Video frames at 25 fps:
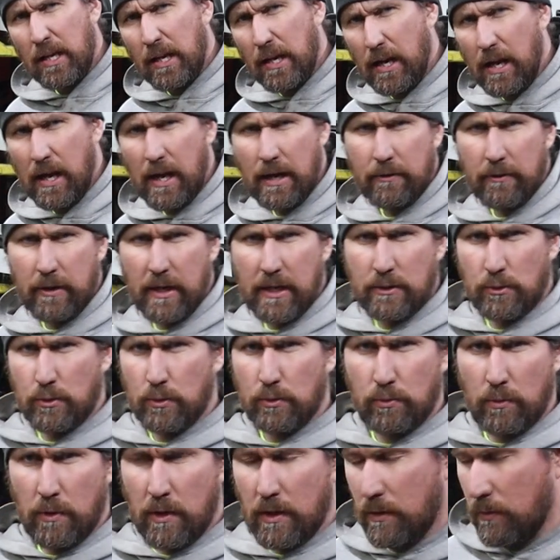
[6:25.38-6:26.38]
and high range
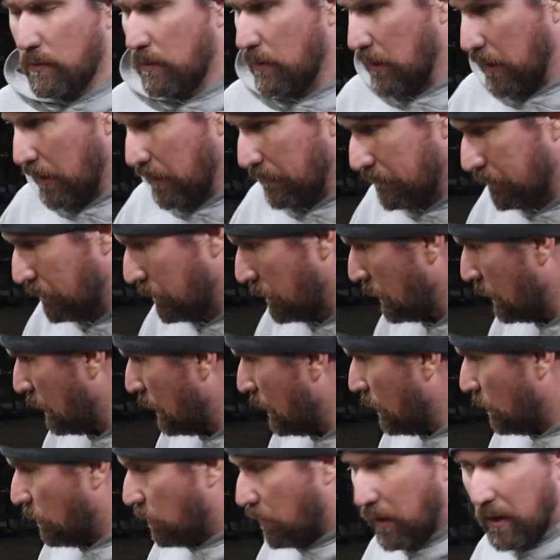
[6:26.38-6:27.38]
was 1-to-1.
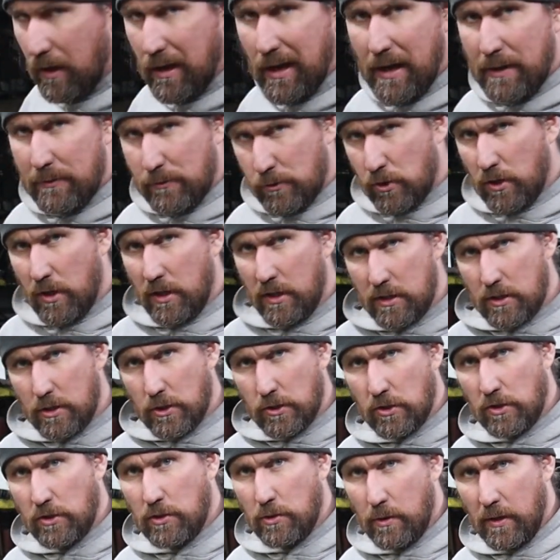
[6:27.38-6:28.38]
Well, I was going to
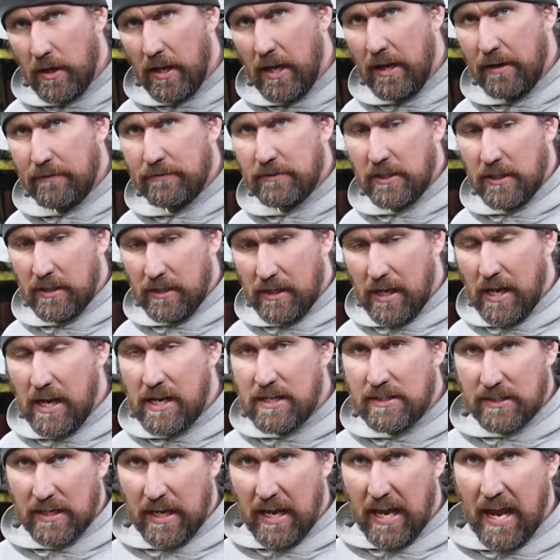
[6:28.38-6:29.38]
use a 2.5-ton
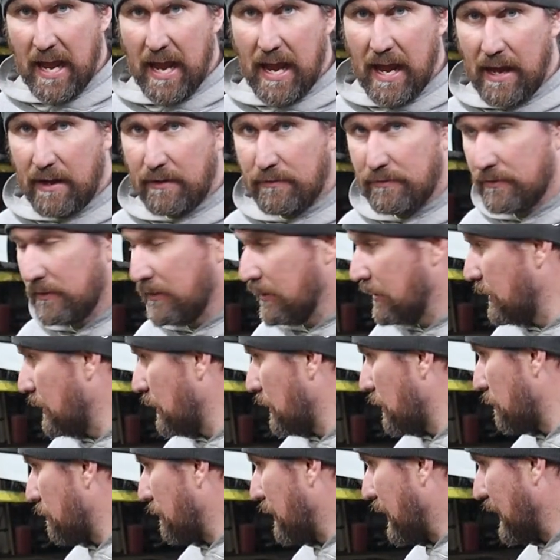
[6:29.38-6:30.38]
case. I have,
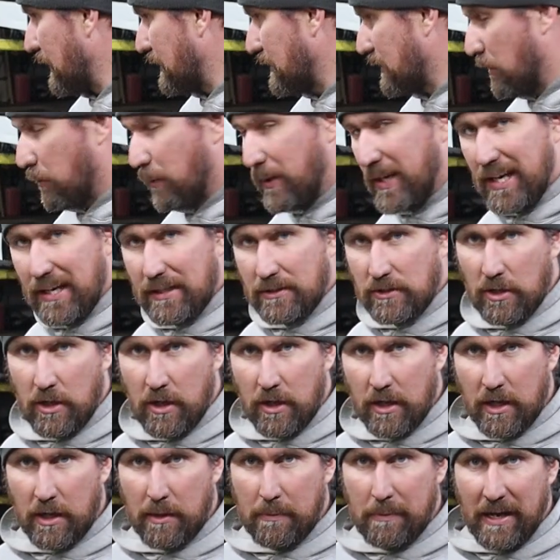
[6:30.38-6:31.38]
but we got
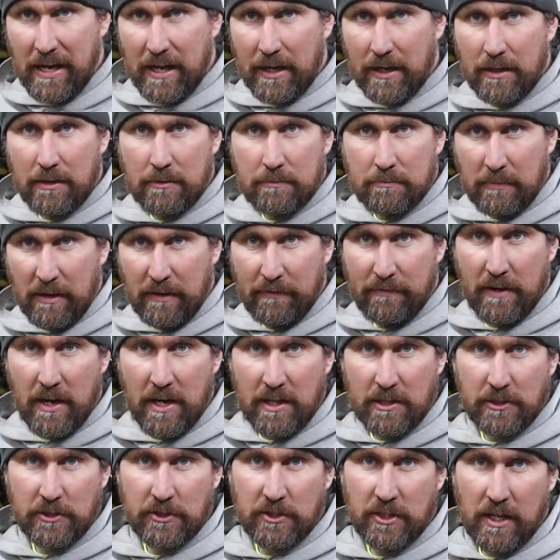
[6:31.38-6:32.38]
talking about it. My
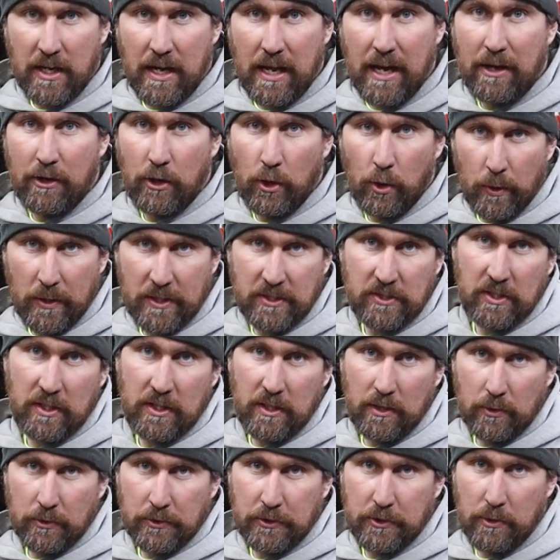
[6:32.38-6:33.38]
father said how noisy
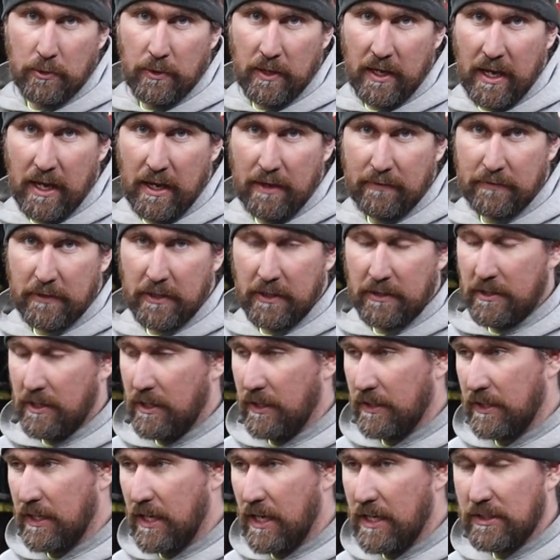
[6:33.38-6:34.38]
the old
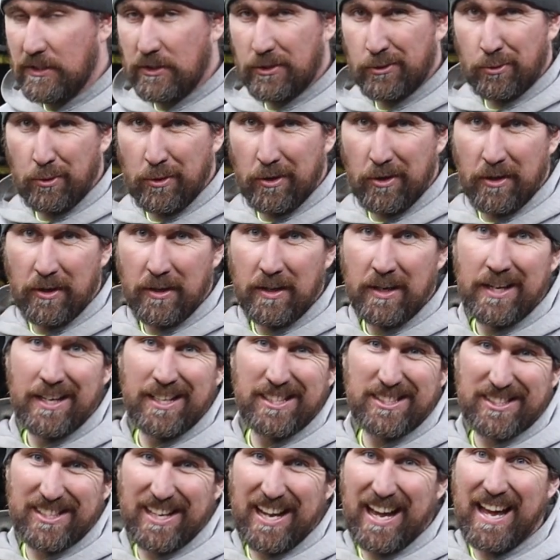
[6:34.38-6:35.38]
2.5-ton cases were.
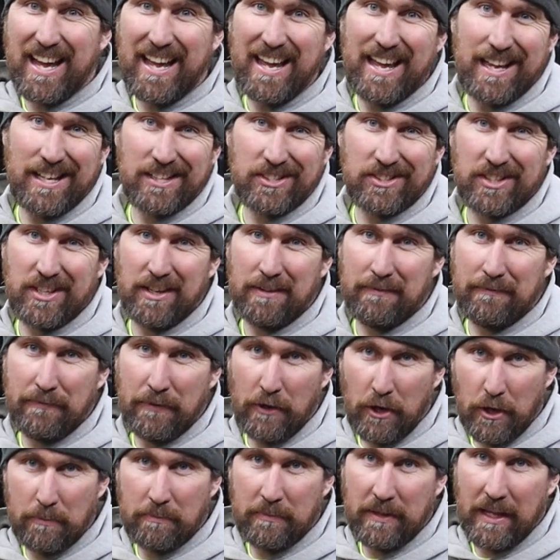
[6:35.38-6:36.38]
Scott Hess
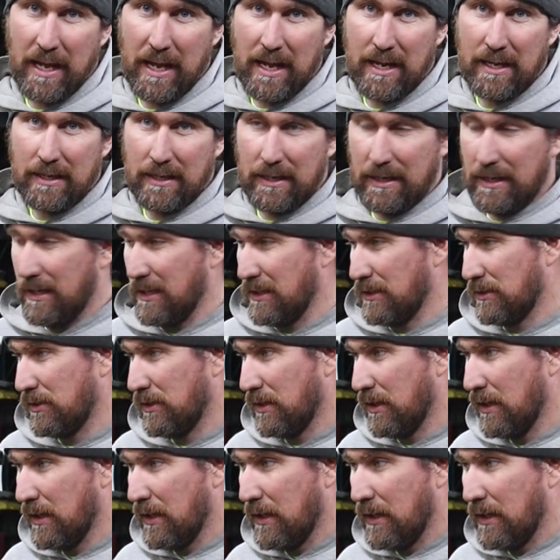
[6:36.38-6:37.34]
confirmed that in his